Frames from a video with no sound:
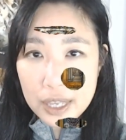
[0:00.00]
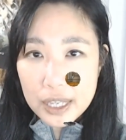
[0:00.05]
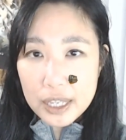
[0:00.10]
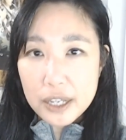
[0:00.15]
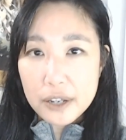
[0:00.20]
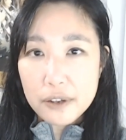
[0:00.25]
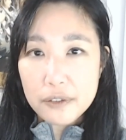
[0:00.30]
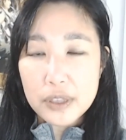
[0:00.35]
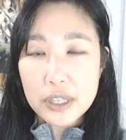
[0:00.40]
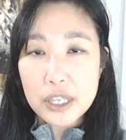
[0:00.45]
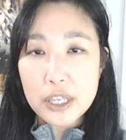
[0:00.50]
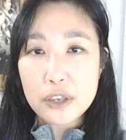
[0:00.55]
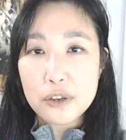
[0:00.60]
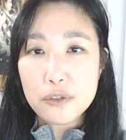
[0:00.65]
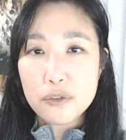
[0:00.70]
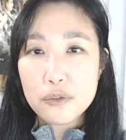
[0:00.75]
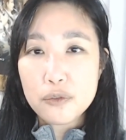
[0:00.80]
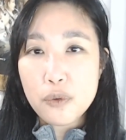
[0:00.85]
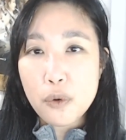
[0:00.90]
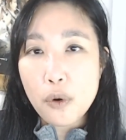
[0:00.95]
of the
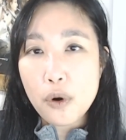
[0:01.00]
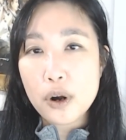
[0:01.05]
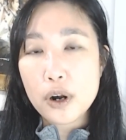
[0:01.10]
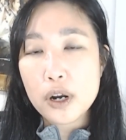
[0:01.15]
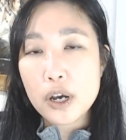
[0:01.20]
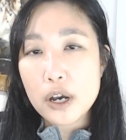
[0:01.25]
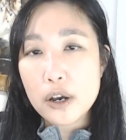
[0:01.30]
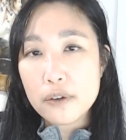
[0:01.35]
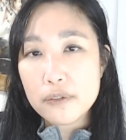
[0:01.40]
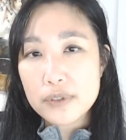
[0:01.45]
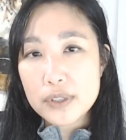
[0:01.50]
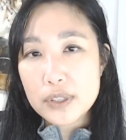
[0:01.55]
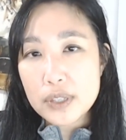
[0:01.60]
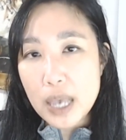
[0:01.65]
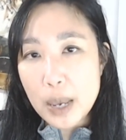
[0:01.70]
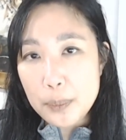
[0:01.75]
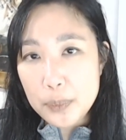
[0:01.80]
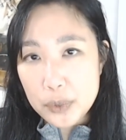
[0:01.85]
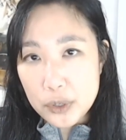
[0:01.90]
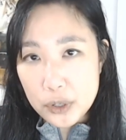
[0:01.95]
Four of
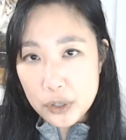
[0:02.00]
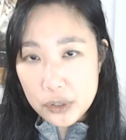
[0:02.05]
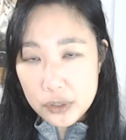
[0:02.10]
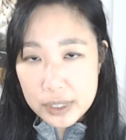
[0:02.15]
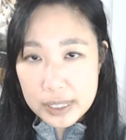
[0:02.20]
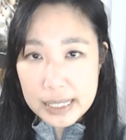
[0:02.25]
Scepters,